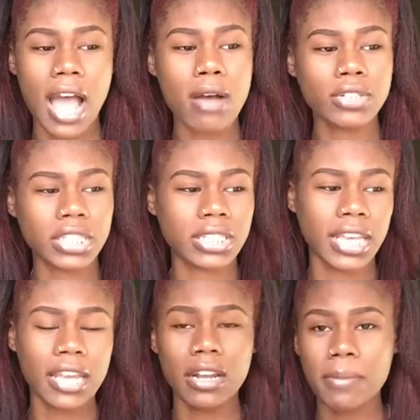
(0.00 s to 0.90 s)
I was just
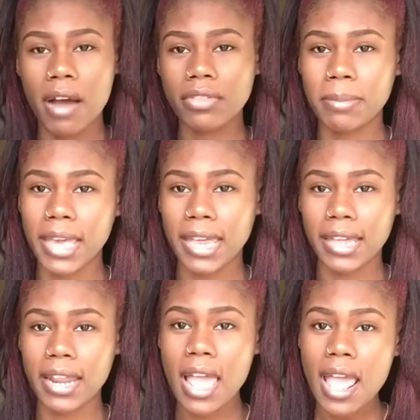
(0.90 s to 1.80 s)
getting up off the
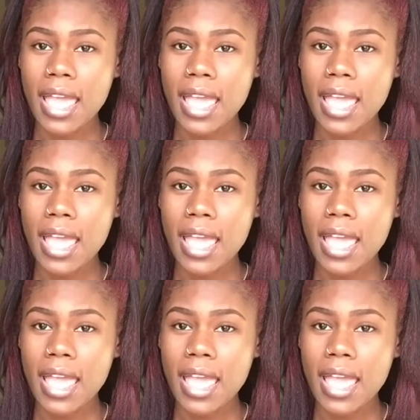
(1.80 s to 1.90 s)
bed